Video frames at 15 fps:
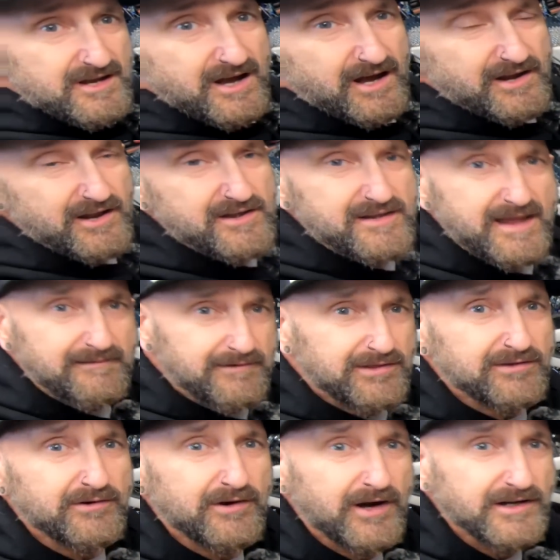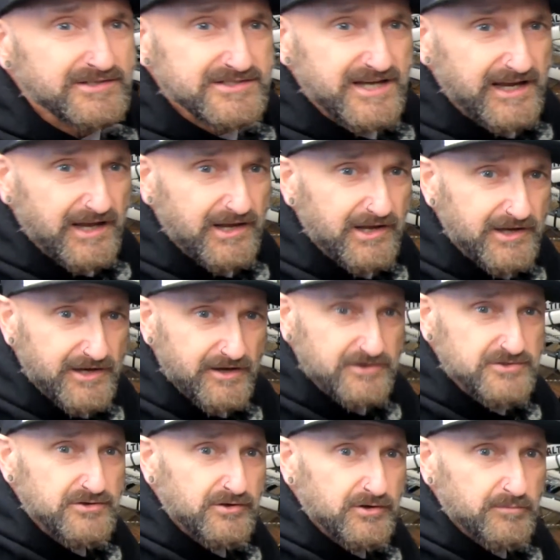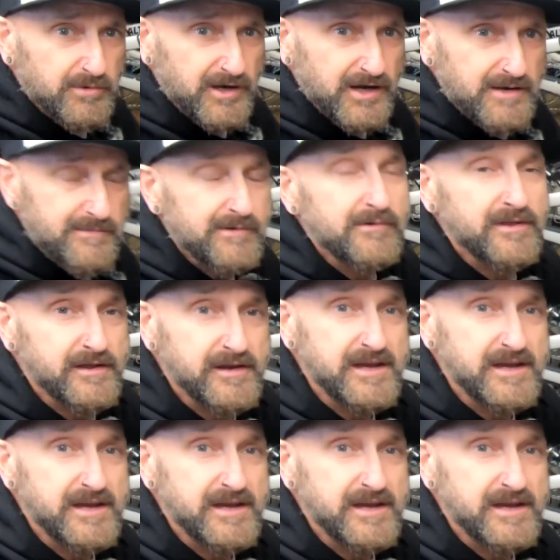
and I never thought I'd say I like a short bike, but with an